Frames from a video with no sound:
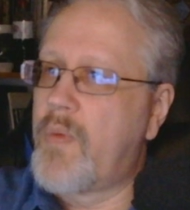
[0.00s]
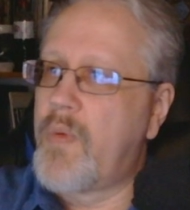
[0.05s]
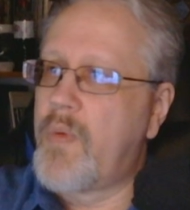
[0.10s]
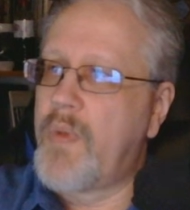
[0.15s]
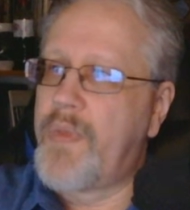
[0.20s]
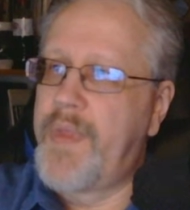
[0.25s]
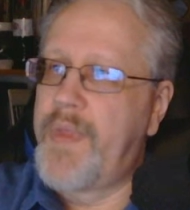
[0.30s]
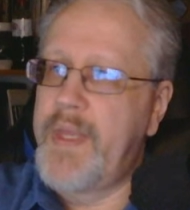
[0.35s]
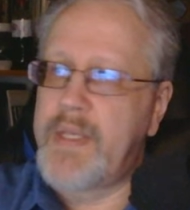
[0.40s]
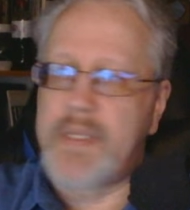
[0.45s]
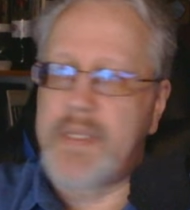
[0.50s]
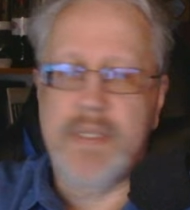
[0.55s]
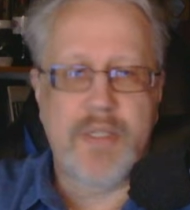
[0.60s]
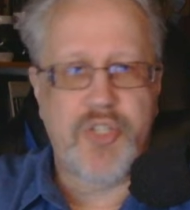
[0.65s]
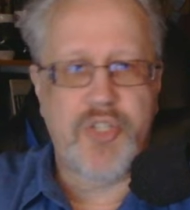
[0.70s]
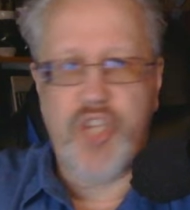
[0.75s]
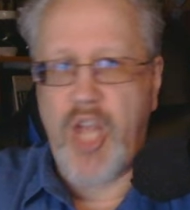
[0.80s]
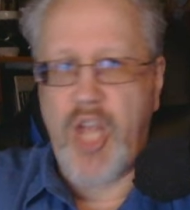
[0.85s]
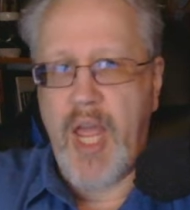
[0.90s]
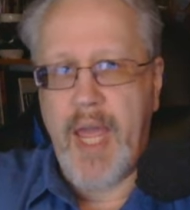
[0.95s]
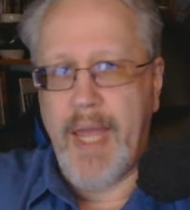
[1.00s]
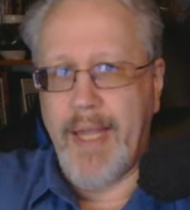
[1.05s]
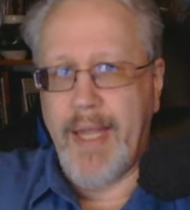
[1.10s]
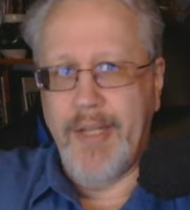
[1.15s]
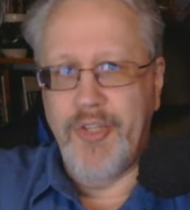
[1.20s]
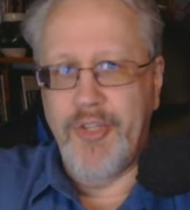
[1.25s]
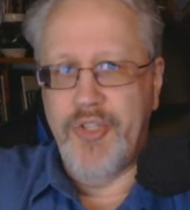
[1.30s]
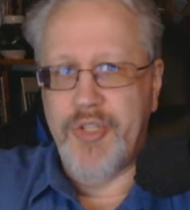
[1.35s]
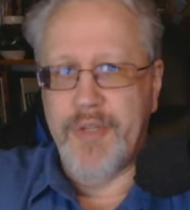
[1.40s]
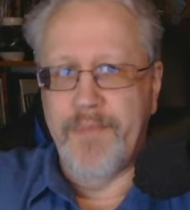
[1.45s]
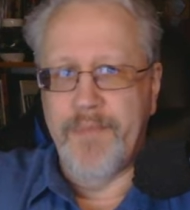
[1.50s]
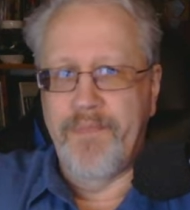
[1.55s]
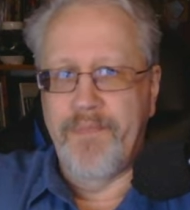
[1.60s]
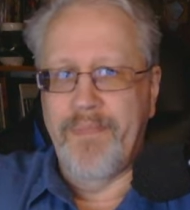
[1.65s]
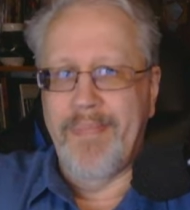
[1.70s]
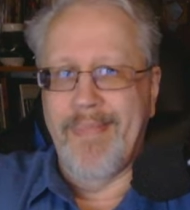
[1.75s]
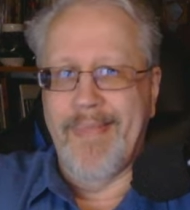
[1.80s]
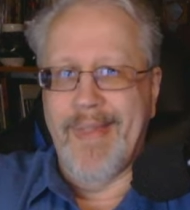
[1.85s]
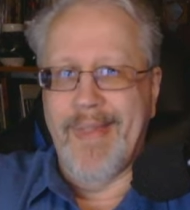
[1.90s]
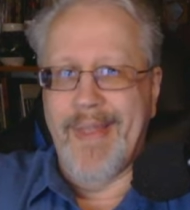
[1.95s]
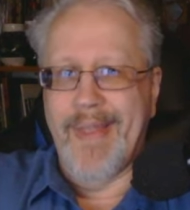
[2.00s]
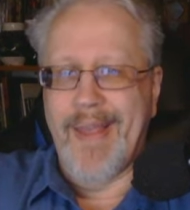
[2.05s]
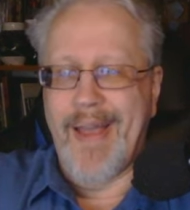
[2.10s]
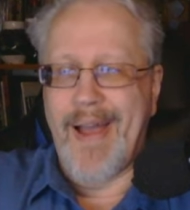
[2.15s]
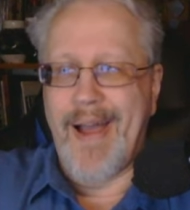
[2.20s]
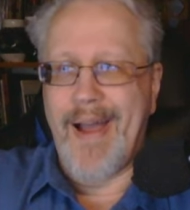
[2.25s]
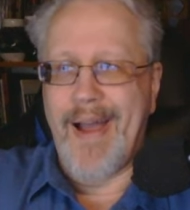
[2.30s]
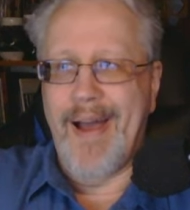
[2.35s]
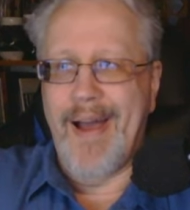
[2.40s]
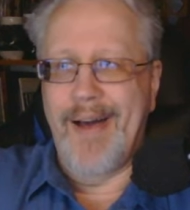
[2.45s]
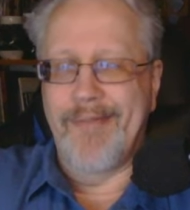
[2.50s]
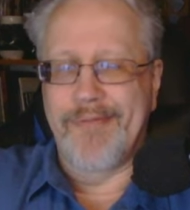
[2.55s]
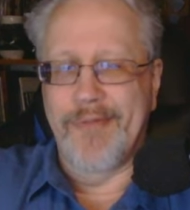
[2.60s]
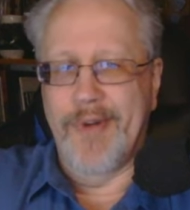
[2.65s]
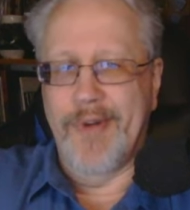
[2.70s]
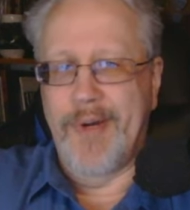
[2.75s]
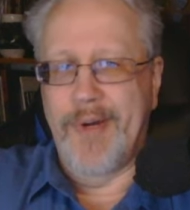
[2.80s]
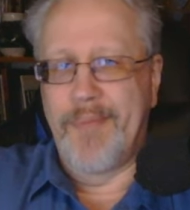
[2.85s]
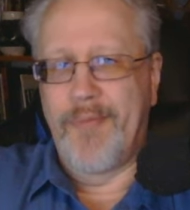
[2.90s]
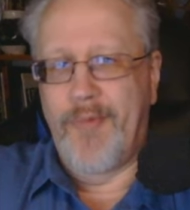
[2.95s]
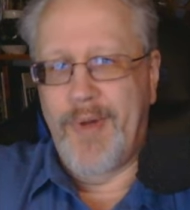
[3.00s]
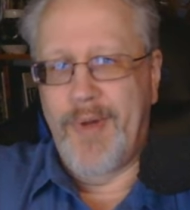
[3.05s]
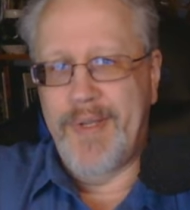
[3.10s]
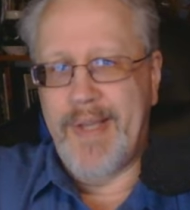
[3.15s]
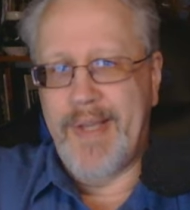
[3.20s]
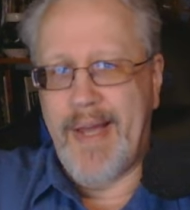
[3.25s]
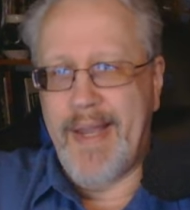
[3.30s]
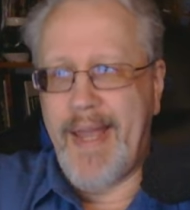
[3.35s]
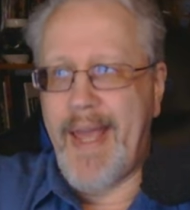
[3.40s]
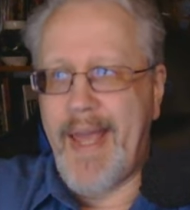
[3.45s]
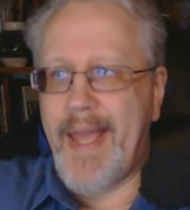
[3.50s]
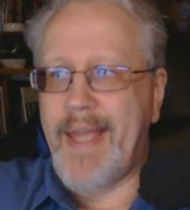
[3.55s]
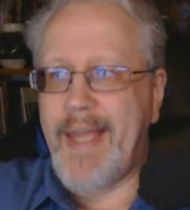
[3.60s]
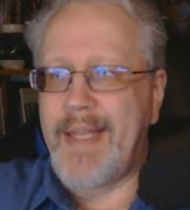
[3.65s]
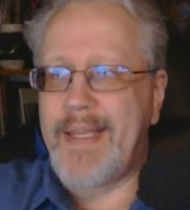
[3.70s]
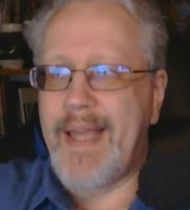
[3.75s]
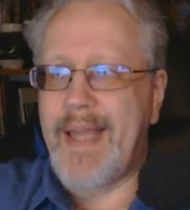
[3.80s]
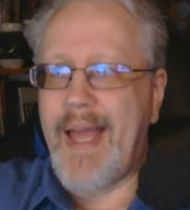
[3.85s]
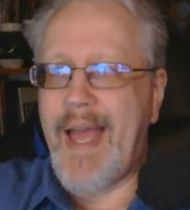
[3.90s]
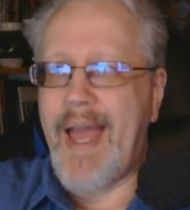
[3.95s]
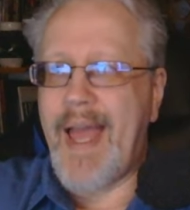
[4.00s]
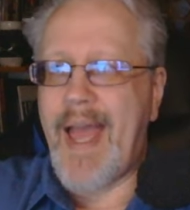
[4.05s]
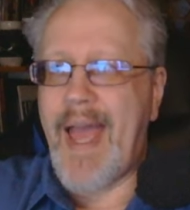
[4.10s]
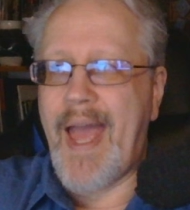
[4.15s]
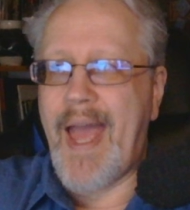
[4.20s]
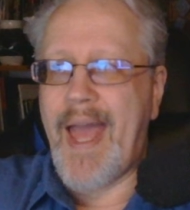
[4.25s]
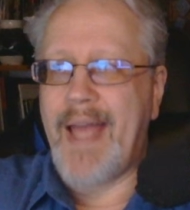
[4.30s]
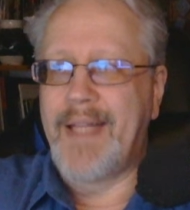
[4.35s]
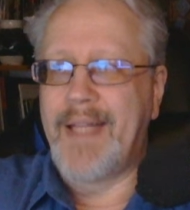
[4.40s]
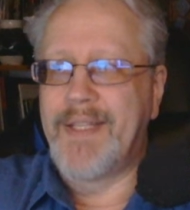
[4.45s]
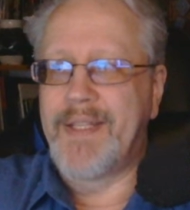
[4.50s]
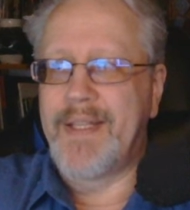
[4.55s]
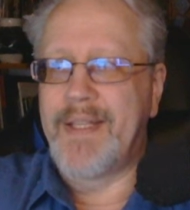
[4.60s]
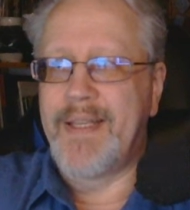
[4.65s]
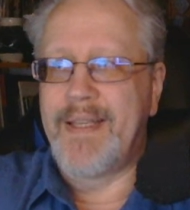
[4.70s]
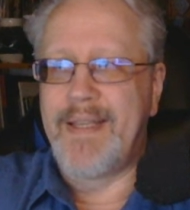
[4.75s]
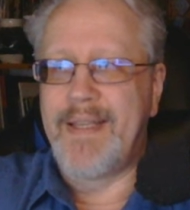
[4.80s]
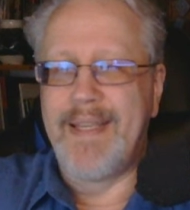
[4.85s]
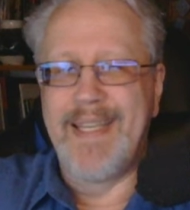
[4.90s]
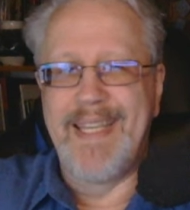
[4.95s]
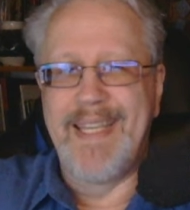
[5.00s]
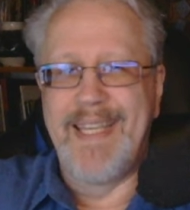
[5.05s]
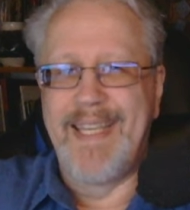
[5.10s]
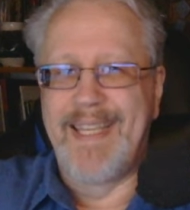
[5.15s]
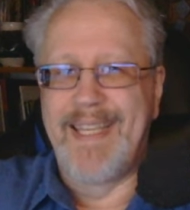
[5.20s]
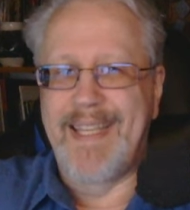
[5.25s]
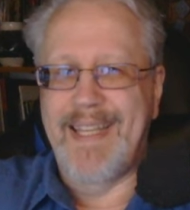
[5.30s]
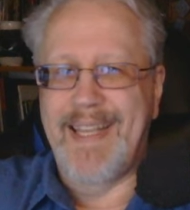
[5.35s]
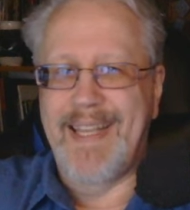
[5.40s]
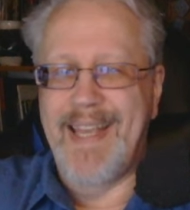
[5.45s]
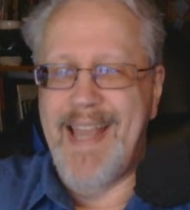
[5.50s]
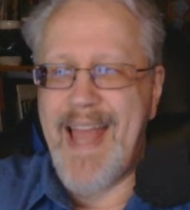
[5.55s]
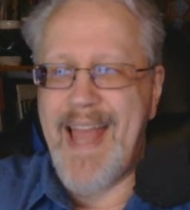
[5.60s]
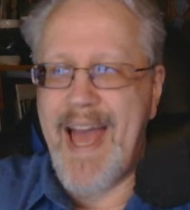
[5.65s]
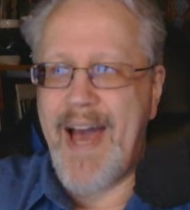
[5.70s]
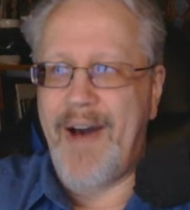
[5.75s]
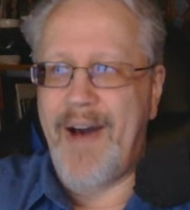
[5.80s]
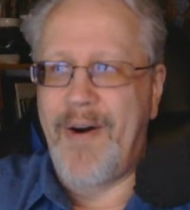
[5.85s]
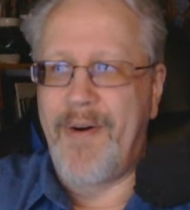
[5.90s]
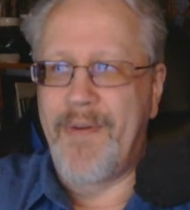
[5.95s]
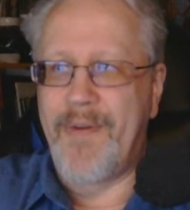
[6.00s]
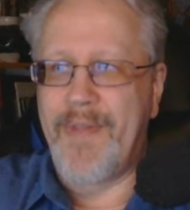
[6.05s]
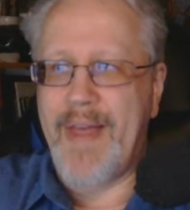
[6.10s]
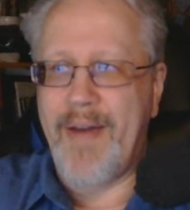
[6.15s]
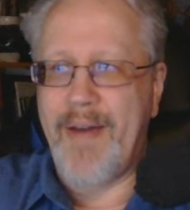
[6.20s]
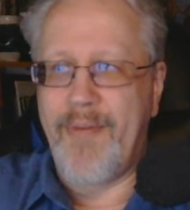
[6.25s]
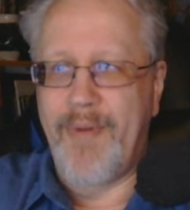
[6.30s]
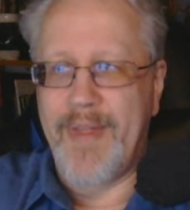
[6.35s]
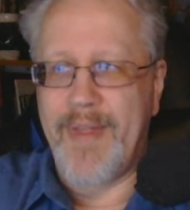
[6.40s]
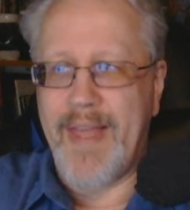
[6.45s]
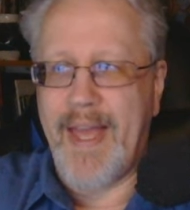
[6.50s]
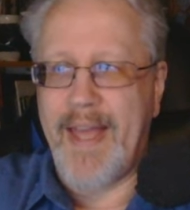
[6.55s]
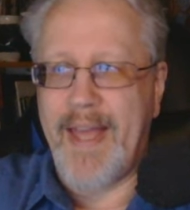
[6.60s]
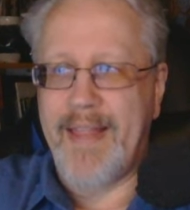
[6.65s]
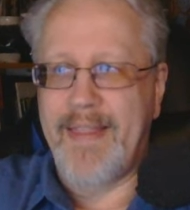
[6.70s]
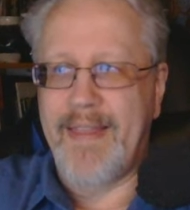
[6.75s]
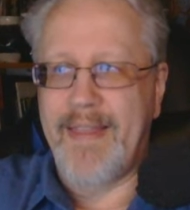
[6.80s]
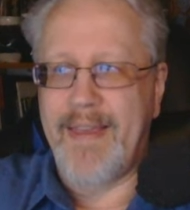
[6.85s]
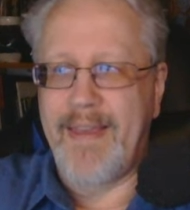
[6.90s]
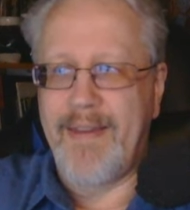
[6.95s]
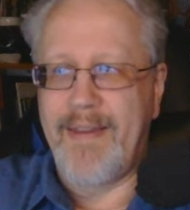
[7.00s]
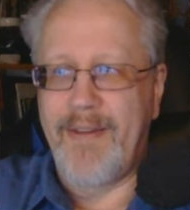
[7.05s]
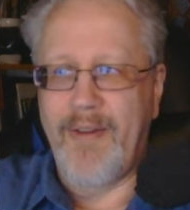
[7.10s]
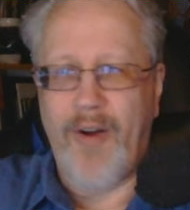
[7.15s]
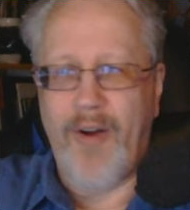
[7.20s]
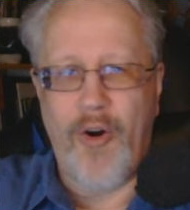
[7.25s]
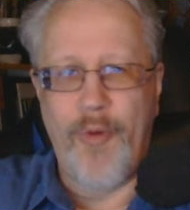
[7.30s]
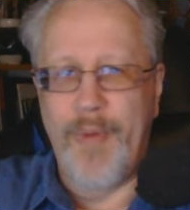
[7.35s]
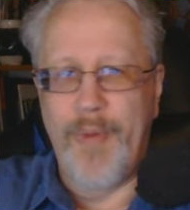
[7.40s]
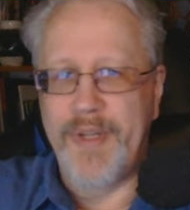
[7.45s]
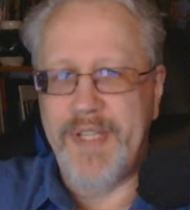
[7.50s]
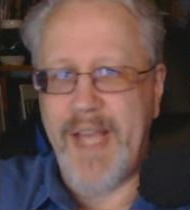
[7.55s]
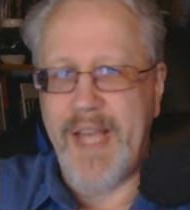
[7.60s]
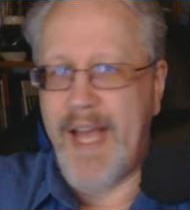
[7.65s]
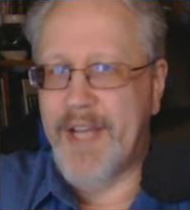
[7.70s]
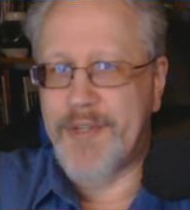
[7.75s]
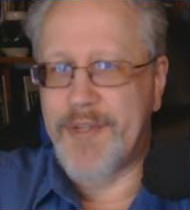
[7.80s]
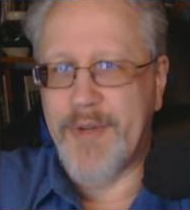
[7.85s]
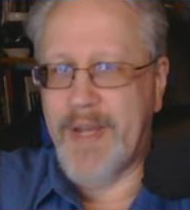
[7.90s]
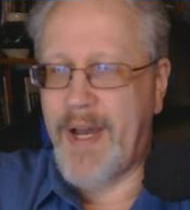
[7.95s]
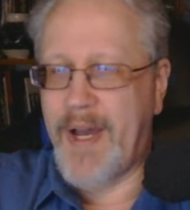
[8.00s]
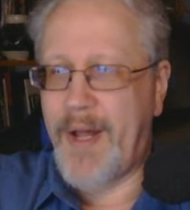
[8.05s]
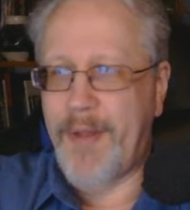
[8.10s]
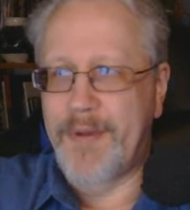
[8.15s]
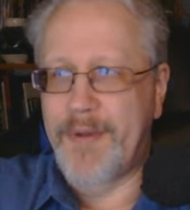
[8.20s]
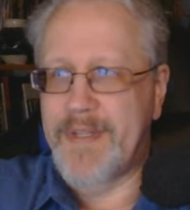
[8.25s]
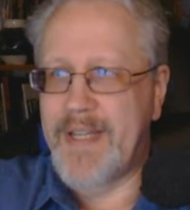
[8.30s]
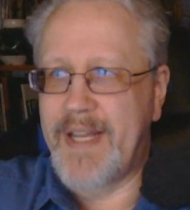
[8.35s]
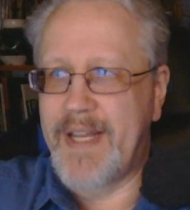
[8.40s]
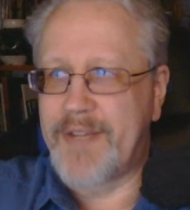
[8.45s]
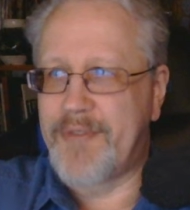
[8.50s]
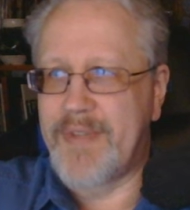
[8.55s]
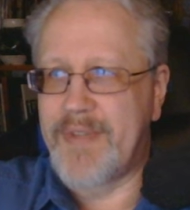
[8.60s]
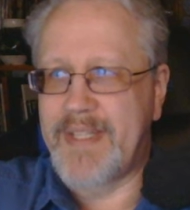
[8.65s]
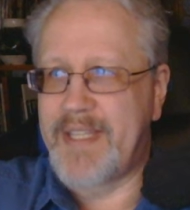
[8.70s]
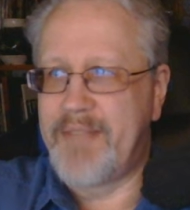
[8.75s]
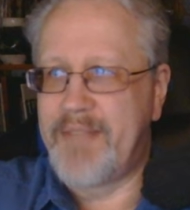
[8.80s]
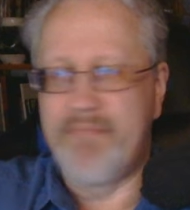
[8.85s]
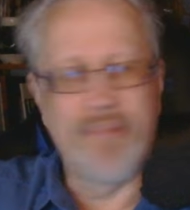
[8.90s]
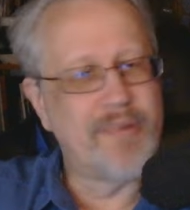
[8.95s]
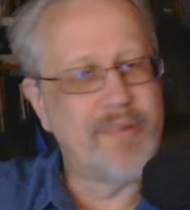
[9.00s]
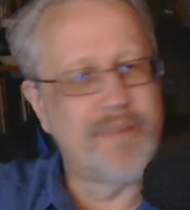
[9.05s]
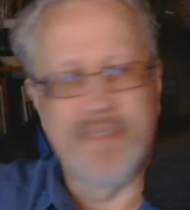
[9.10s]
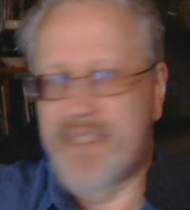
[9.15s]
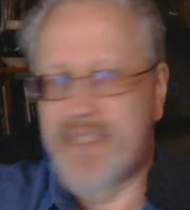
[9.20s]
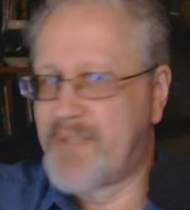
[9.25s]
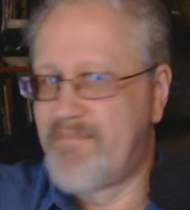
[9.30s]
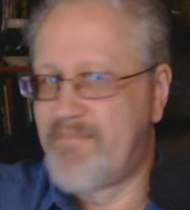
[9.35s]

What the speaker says: this changed from 1.8, and now that one that had the whole bunch of extra colors and extra symbols,